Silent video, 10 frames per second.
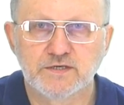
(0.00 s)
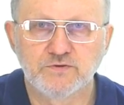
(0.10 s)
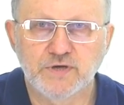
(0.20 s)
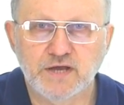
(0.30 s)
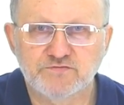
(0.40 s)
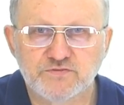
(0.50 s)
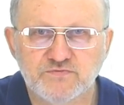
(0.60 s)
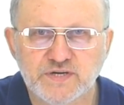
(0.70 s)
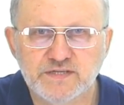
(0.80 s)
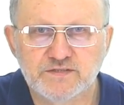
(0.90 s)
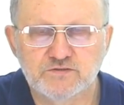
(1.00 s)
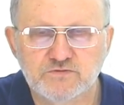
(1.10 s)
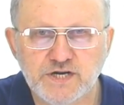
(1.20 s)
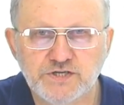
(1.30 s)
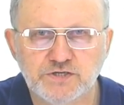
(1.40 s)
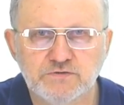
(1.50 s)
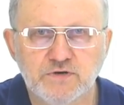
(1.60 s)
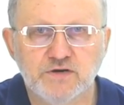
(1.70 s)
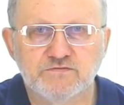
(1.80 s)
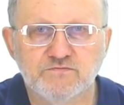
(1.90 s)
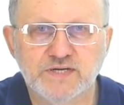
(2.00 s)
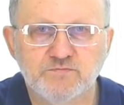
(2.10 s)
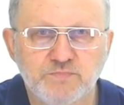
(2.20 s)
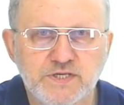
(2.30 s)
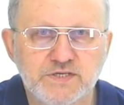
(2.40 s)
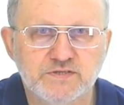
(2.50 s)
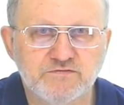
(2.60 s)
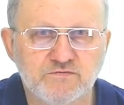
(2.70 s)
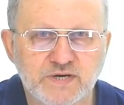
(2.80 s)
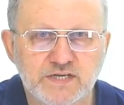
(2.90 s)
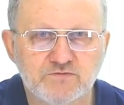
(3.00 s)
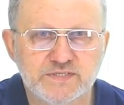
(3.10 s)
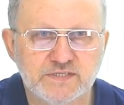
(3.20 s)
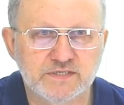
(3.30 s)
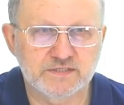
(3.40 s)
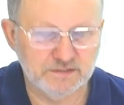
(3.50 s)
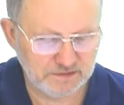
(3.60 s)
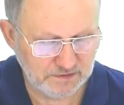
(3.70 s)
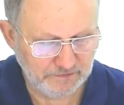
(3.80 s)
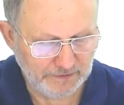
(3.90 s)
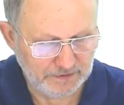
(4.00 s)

You have to find the ratio of one piece of wire resistance,